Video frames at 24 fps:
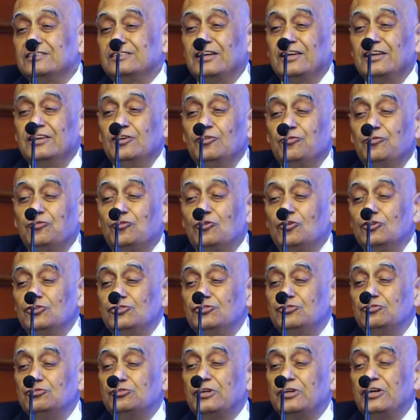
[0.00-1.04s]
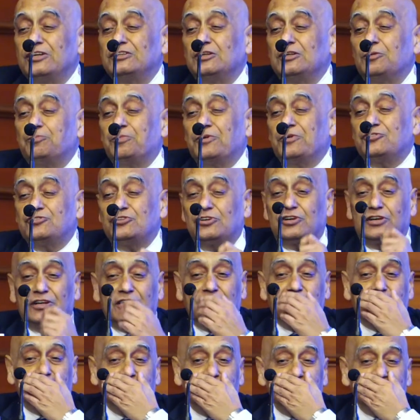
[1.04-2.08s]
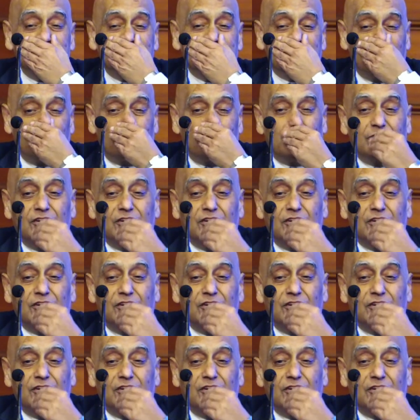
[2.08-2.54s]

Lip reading: Then of course you take the pressure gradients.